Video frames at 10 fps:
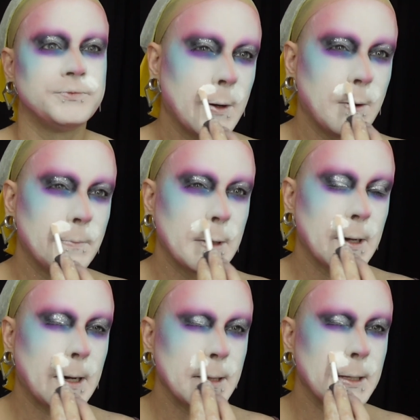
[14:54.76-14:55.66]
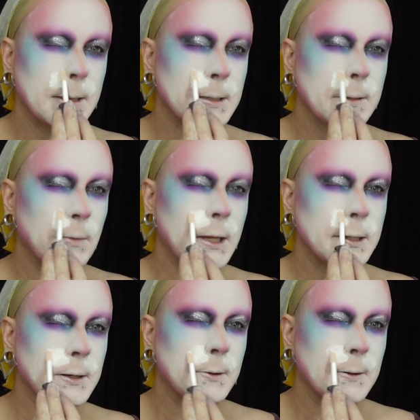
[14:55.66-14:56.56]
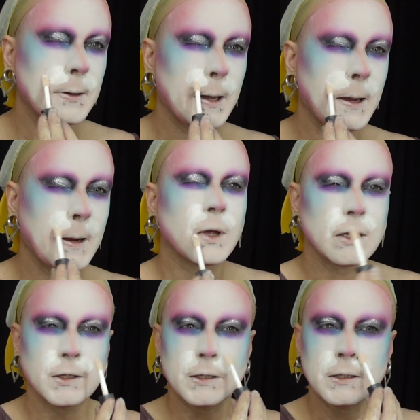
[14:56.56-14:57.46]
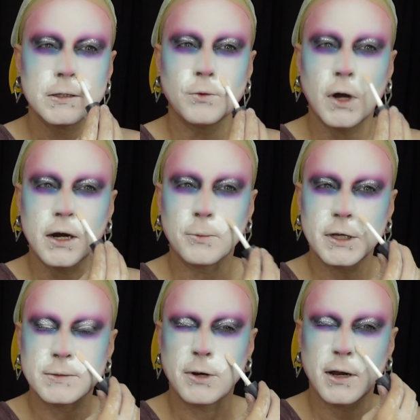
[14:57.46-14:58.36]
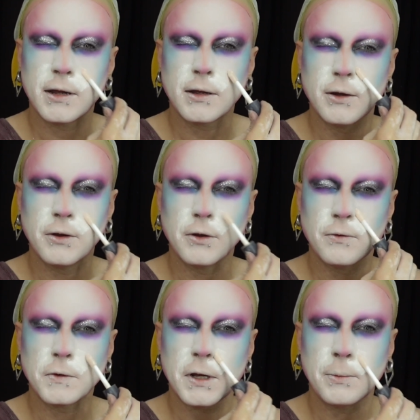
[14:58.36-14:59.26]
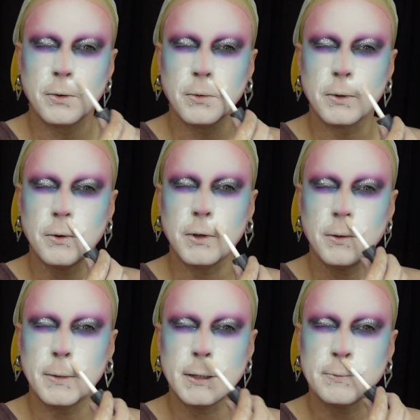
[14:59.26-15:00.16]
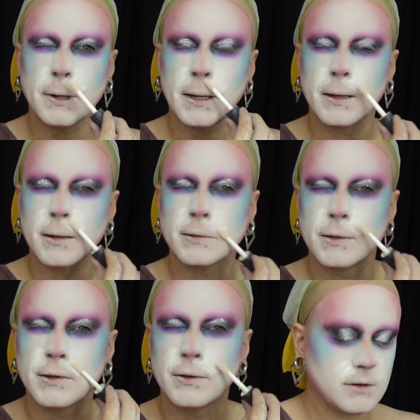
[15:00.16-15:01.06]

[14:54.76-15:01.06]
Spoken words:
Hope to God that this blends out okay, because this is a water-based product going over top of an oil-based product.